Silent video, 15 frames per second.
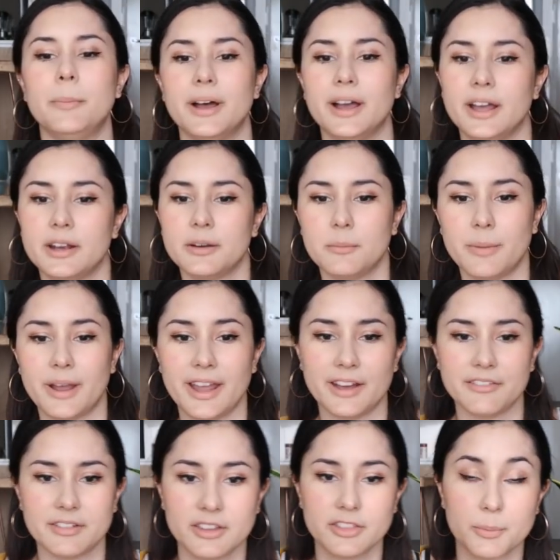But by
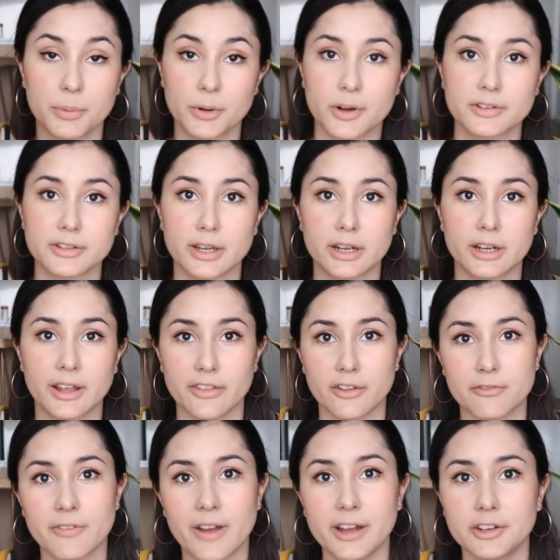having the protein and the
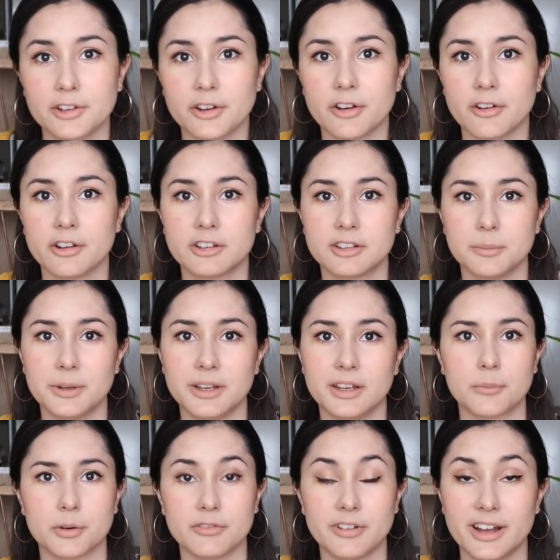fat, you're going to be
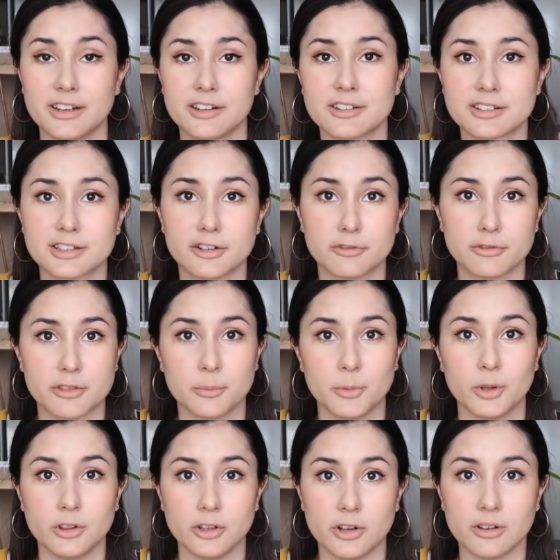providing yourself with
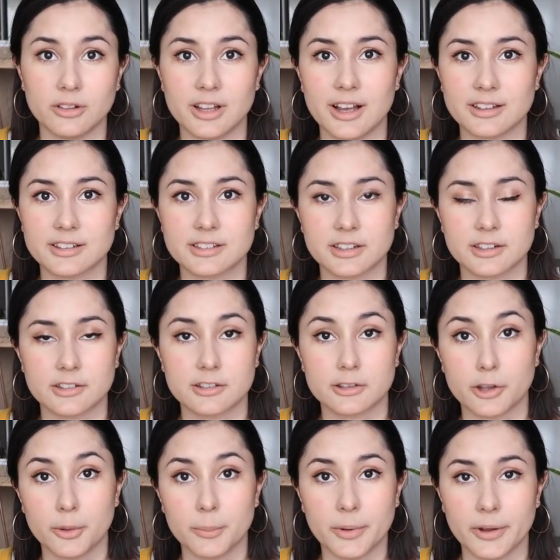more long-lasting,
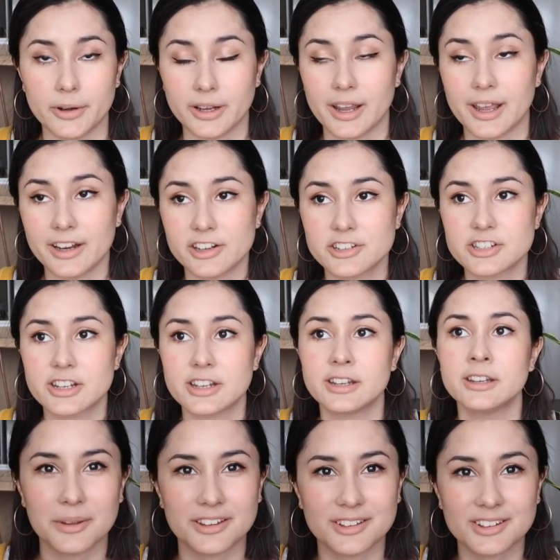slow-burning
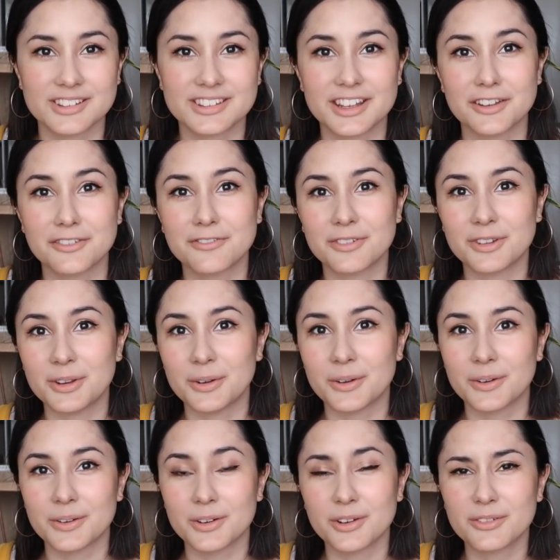energy. Because if
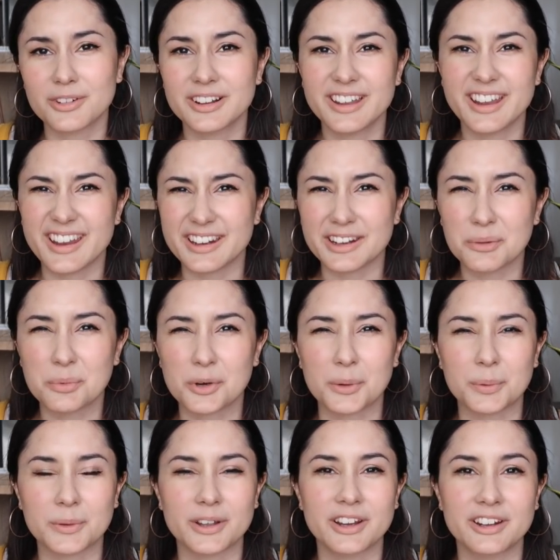you're not really eating
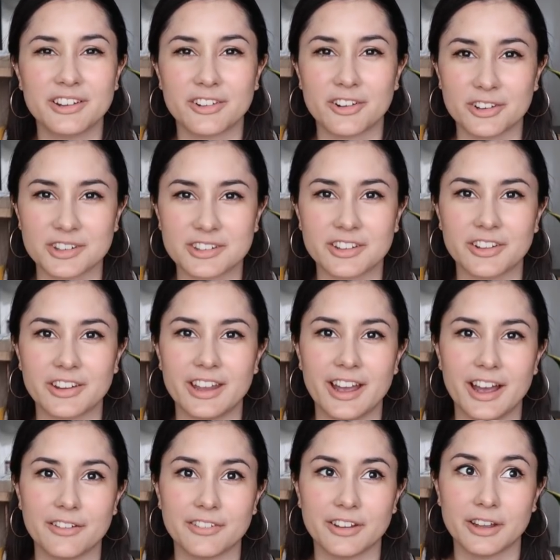properly and you're constantly
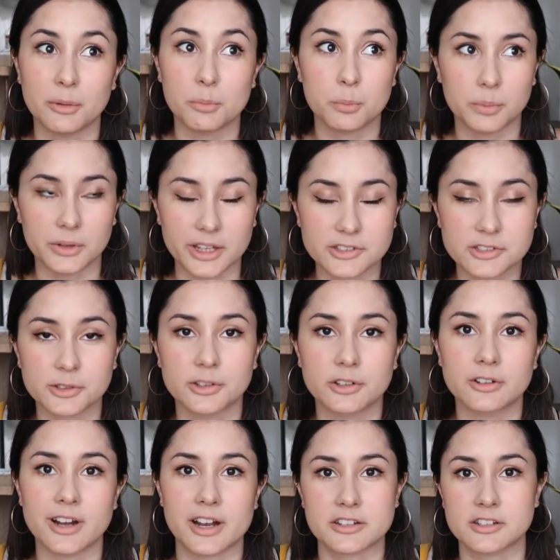having blood sugar
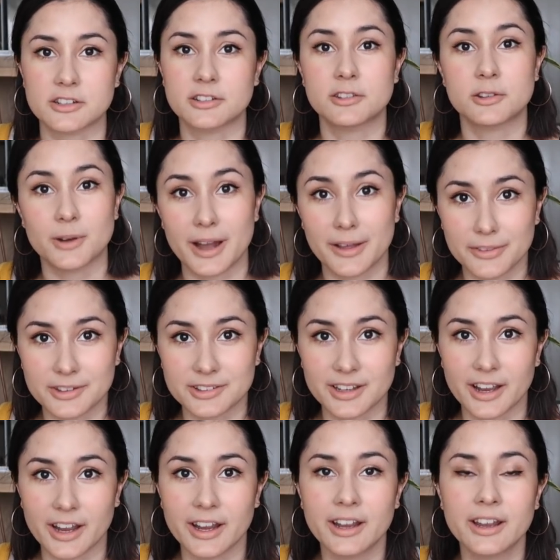crashes throughout the
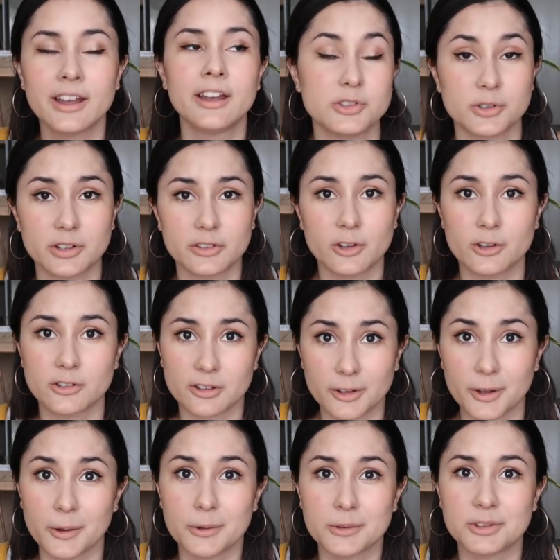day, during those
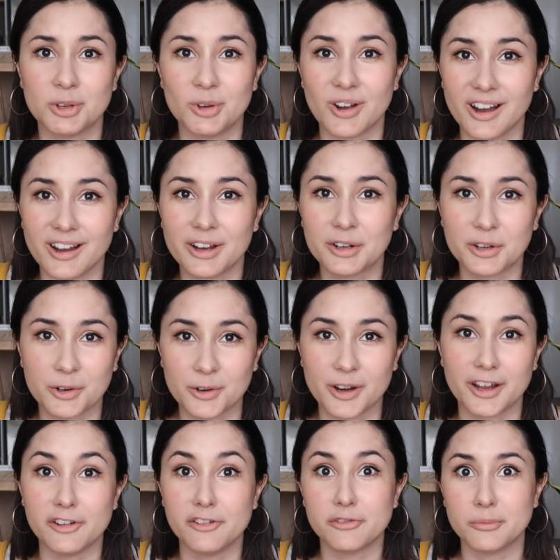lows you are going to
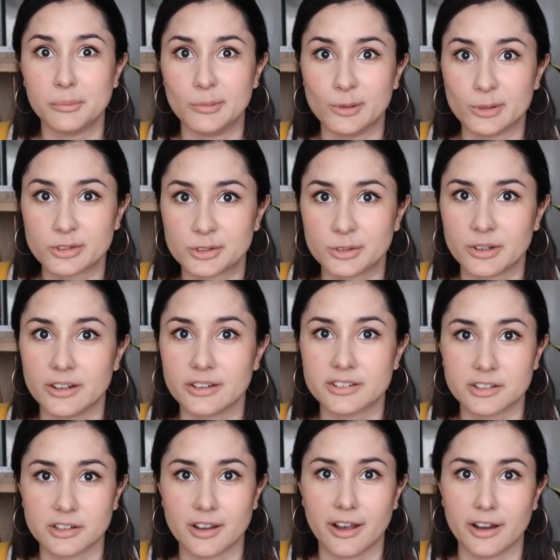crave more sugar
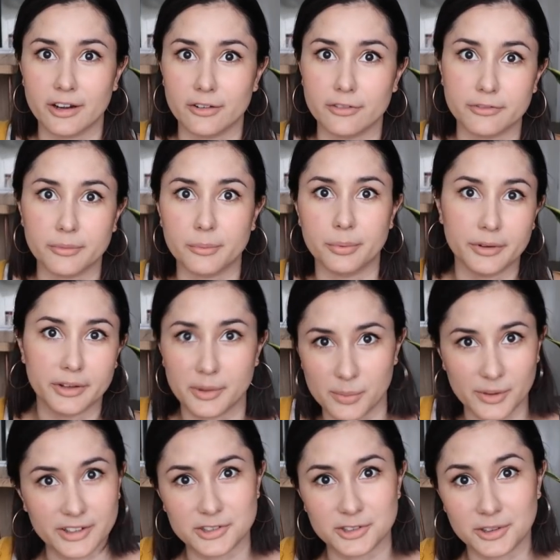to kind of bring your
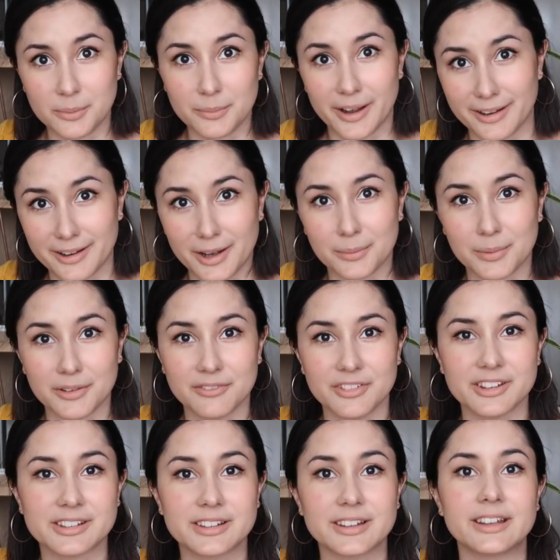blood sugar back up,
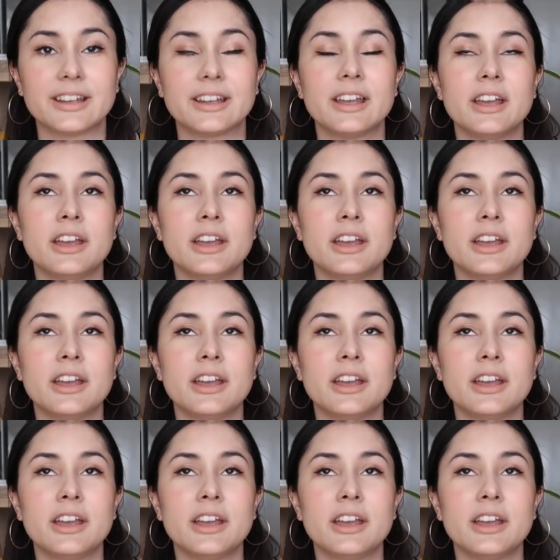obviously.